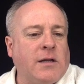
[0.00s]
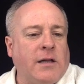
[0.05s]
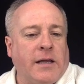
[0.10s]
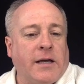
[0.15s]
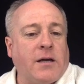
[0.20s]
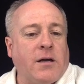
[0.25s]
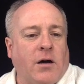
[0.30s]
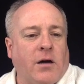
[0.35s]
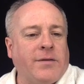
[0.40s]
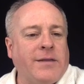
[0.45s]

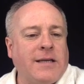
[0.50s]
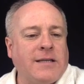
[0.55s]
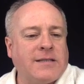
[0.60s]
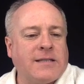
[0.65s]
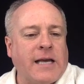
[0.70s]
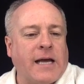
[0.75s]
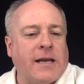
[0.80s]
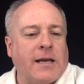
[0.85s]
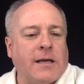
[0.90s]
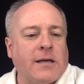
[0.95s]
click on the
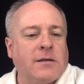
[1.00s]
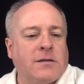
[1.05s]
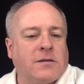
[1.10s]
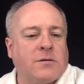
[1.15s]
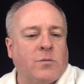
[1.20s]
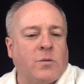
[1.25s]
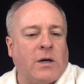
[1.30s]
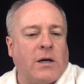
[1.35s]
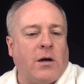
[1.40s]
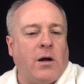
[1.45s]

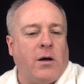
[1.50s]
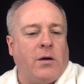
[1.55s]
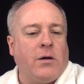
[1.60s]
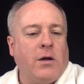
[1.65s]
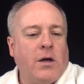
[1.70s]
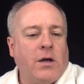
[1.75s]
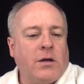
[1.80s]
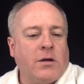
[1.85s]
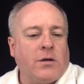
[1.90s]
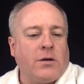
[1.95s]
settings, well,
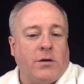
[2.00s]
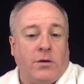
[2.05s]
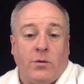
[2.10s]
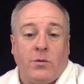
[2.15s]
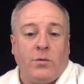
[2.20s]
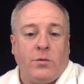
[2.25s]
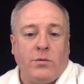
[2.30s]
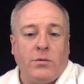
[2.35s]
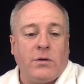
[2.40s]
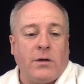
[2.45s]

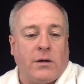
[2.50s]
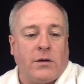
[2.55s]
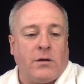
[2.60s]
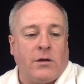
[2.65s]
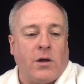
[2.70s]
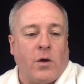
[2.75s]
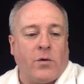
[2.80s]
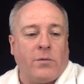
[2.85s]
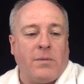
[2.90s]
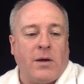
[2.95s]
you
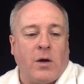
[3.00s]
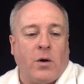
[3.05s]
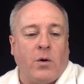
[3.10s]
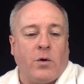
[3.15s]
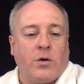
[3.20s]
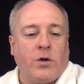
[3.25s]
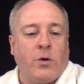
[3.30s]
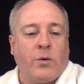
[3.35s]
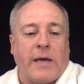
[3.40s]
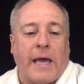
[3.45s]
lo and
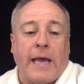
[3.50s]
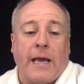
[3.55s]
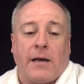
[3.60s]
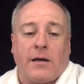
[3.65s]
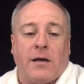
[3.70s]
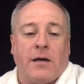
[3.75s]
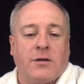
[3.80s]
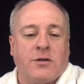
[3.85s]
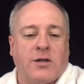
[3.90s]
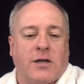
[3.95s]
behold, you
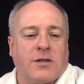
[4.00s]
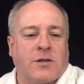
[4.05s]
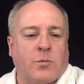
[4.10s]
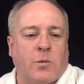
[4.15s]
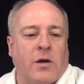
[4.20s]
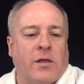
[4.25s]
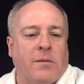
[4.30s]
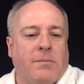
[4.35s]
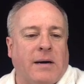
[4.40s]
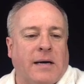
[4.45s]
can adjust
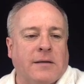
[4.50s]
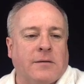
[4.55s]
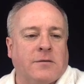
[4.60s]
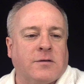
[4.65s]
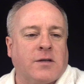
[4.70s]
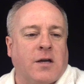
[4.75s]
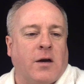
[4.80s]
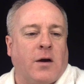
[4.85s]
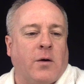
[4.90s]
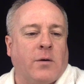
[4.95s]
where the
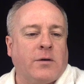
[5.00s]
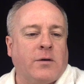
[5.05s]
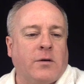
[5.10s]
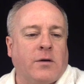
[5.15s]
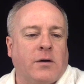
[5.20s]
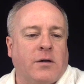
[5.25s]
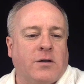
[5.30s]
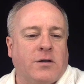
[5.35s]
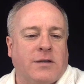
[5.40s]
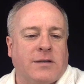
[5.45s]
buttons go and you
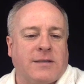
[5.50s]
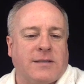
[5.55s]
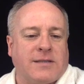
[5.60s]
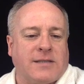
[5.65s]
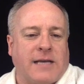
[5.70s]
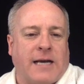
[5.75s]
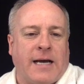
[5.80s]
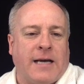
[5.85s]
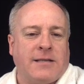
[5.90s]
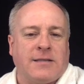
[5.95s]
can adjust the
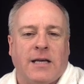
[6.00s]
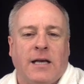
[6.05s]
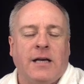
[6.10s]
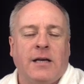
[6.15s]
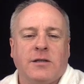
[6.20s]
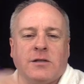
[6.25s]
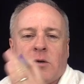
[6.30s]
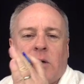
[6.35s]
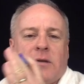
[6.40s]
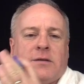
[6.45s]
size.
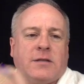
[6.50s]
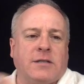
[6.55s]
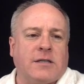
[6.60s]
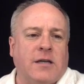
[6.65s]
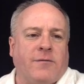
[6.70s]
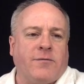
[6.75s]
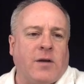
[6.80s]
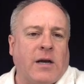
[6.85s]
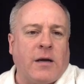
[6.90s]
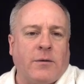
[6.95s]
So all the
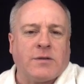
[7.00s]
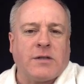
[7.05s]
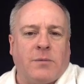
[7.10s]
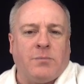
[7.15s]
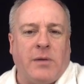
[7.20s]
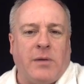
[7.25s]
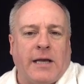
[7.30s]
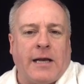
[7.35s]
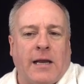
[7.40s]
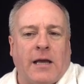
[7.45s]
stuff that I was
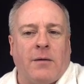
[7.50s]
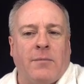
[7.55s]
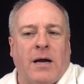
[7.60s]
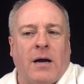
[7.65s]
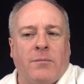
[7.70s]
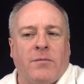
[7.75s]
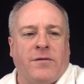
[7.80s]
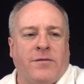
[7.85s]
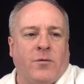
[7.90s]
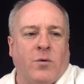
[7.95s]
complaining
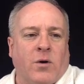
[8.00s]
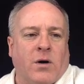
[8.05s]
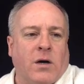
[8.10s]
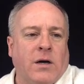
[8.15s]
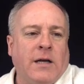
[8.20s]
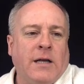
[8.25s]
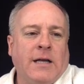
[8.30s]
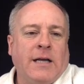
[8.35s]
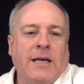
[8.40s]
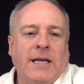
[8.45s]
about
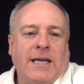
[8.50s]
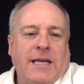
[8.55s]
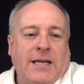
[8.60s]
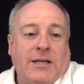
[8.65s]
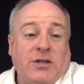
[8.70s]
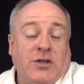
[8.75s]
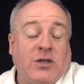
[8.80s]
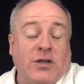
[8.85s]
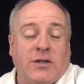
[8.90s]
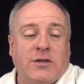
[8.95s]
before,
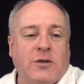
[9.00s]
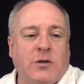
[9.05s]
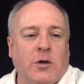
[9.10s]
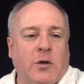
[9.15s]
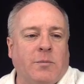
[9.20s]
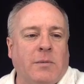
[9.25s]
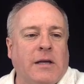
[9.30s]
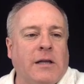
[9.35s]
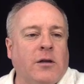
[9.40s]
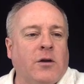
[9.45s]
it just
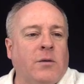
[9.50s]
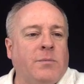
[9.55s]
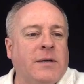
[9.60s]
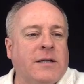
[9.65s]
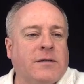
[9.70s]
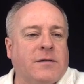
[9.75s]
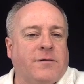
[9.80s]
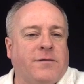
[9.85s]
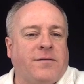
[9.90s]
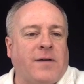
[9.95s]
took me a little
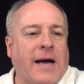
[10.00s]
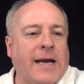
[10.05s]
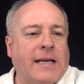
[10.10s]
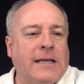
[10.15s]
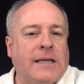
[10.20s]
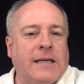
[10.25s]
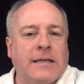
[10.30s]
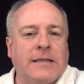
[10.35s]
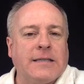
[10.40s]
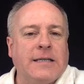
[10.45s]
bit to
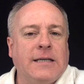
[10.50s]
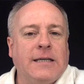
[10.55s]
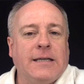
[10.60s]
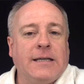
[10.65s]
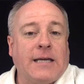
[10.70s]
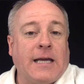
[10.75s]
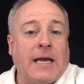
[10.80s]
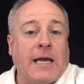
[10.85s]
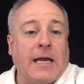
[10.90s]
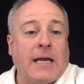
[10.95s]
find it.
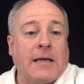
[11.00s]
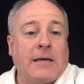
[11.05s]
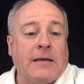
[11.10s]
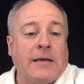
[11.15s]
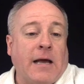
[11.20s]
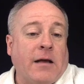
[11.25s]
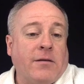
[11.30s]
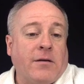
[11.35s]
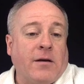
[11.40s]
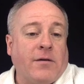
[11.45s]
And
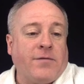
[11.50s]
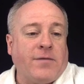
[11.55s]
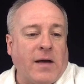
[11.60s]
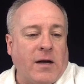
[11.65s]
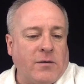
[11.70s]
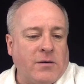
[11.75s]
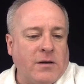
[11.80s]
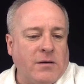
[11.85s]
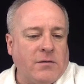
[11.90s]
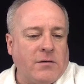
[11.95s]
now that I
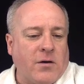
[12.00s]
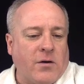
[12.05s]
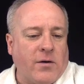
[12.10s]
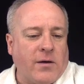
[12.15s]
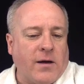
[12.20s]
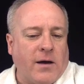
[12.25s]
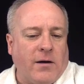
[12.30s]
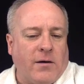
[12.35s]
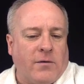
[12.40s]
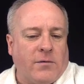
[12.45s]
found it, there
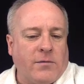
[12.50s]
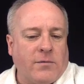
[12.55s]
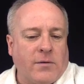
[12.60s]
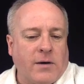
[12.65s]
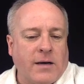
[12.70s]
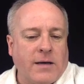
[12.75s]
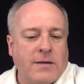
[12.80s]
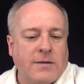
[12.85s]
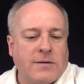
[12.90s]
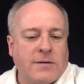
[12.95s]
you go,
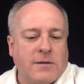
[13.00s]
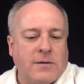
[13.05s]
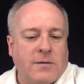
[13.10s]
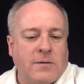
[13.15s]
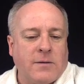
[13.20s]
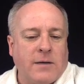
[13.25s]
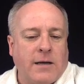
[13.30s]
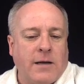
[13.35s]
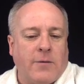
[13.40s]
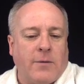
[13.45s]
right?
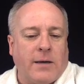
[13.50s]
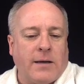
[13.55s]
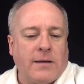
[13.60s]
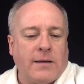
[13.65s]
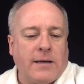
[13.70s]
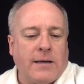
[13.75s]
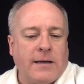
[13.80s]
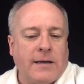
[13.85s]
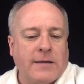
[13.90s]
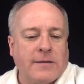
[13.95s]
So anyway,
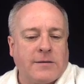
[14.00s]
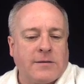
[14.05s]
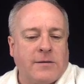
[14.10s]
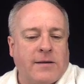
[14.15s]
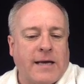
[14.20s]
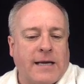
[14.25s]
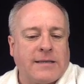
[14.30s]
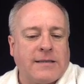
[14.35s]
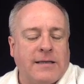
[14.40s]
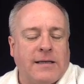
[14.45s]
so that